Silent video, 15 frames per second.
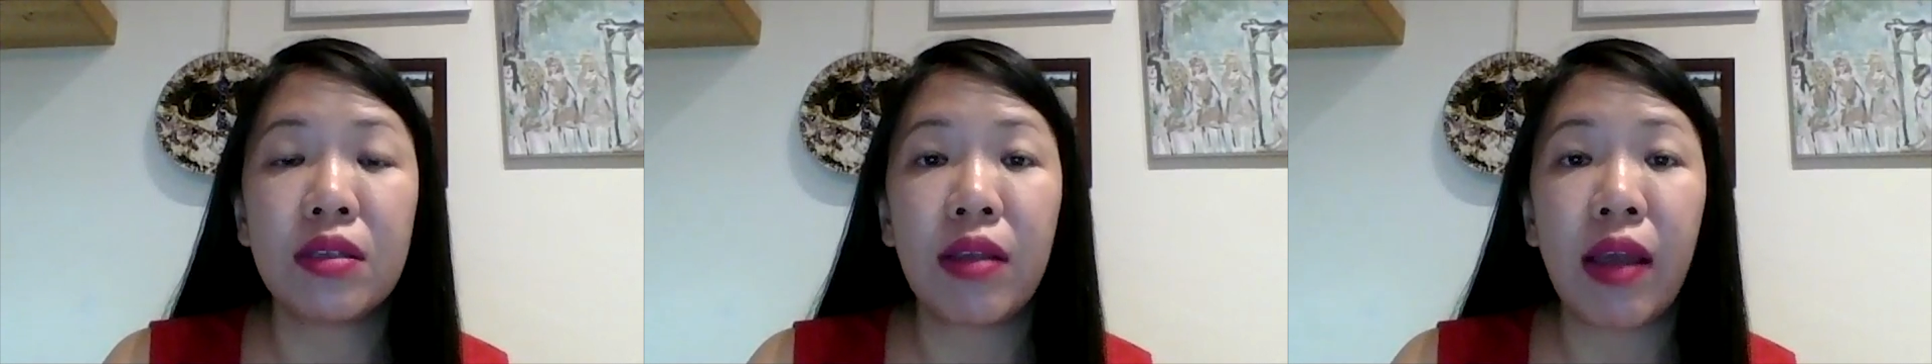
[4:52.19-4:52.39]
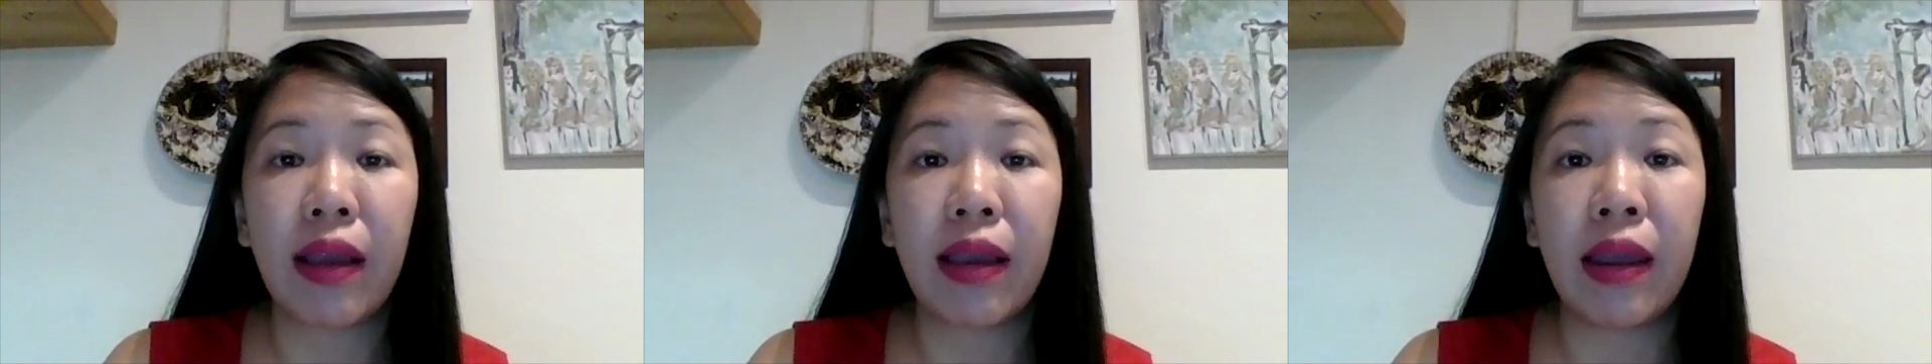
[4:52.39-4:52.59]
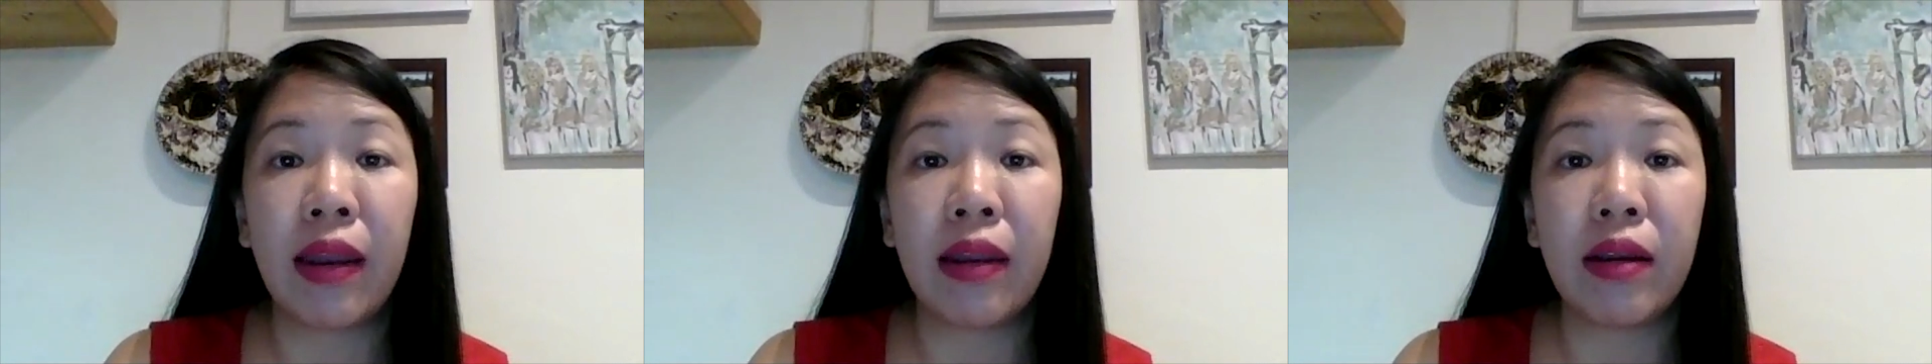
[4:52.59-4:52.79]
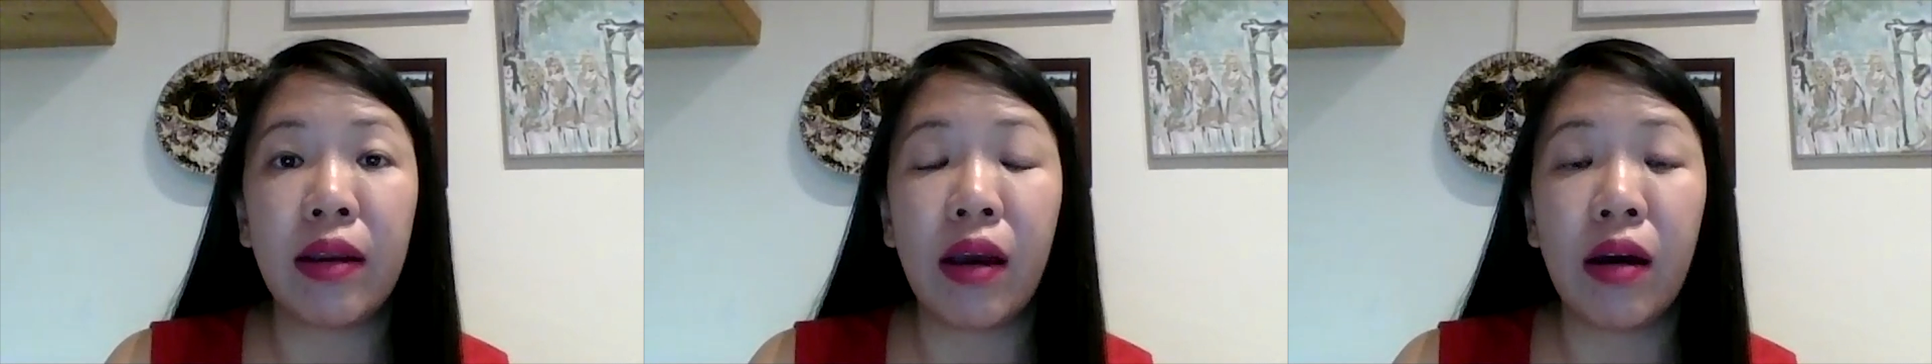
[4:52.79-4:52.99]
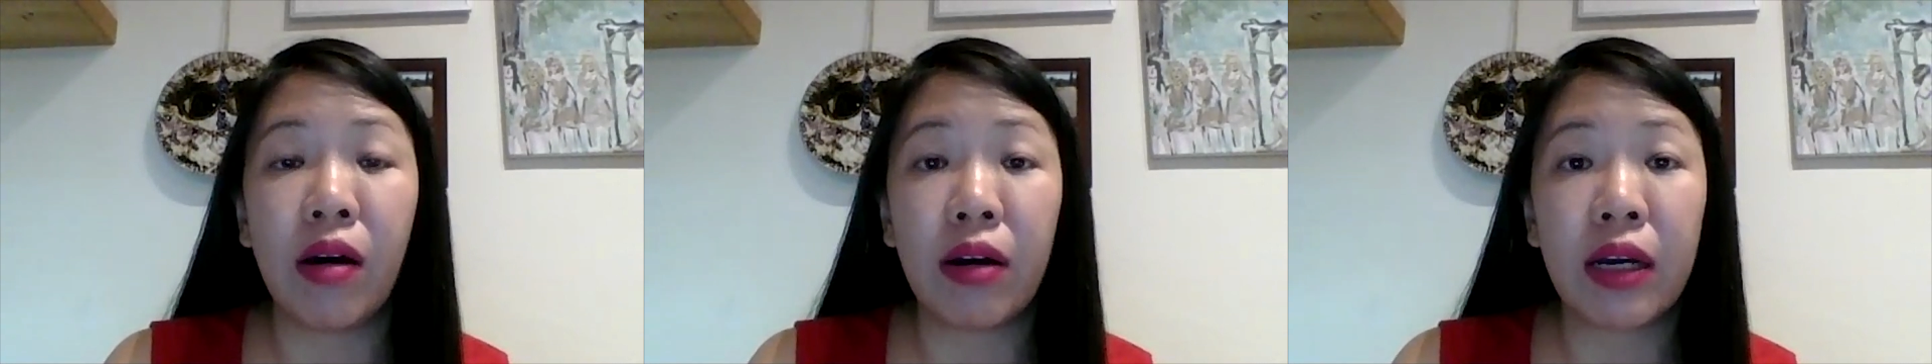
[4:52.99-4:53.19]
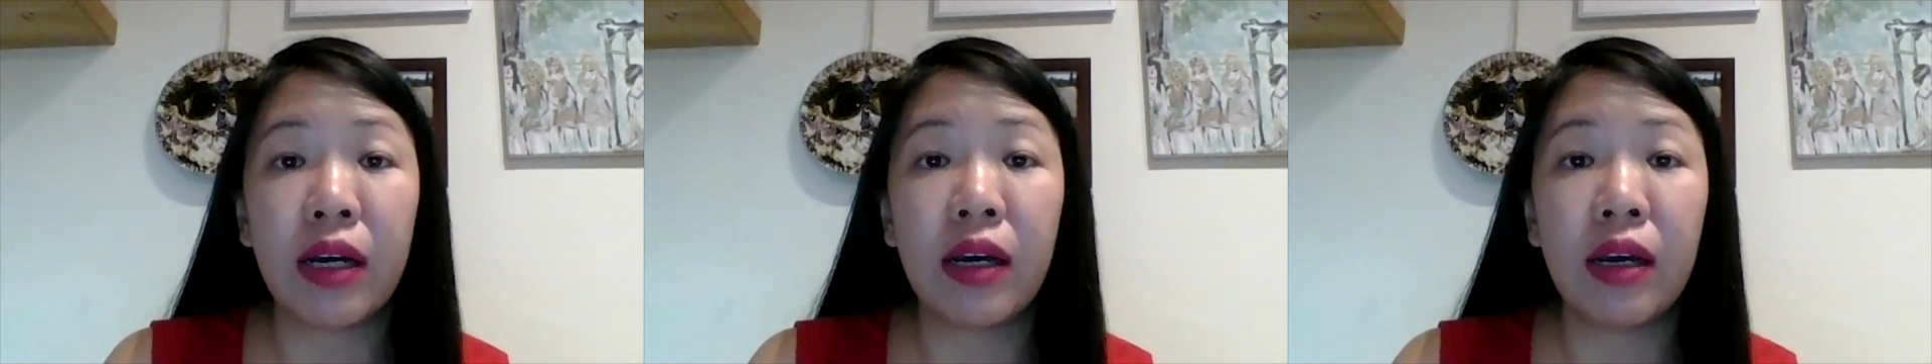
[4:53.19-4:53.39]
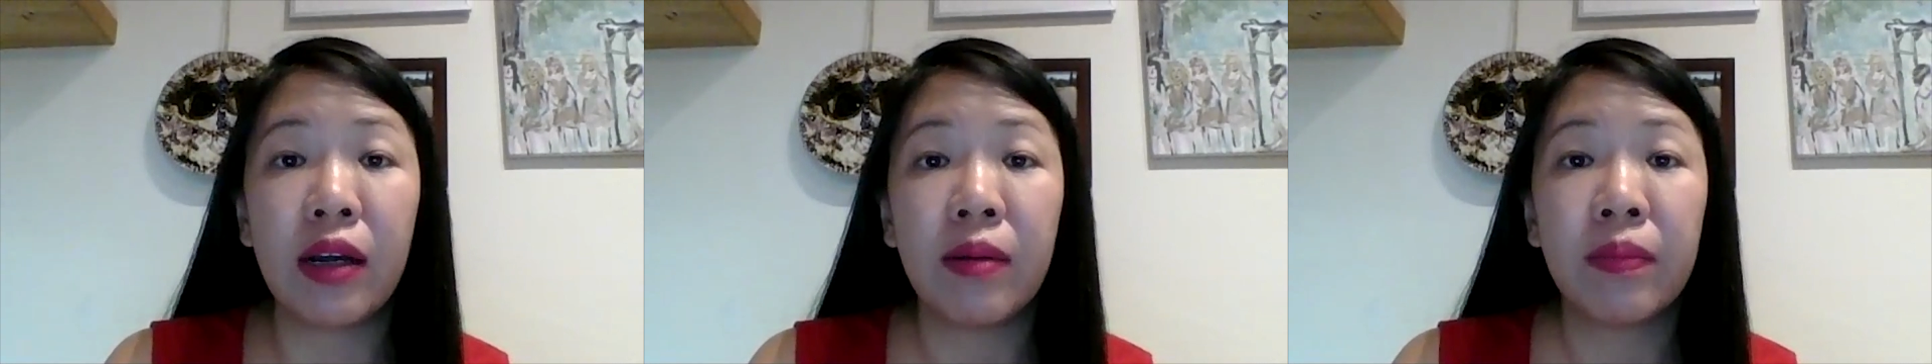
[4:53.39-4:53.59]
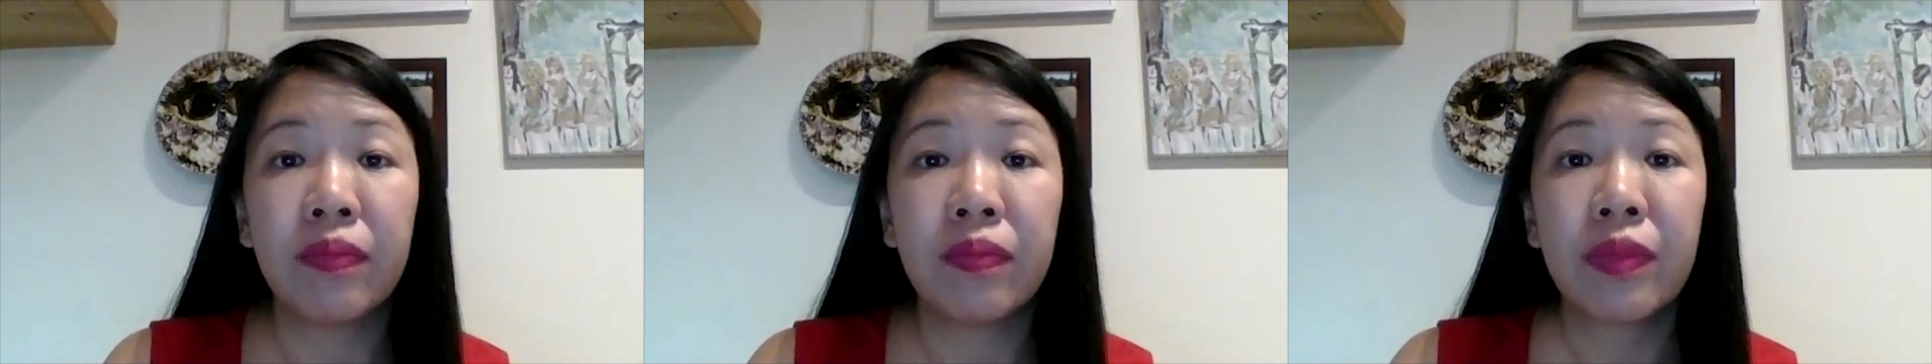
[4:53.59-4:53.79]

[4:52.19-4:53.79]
that can occur,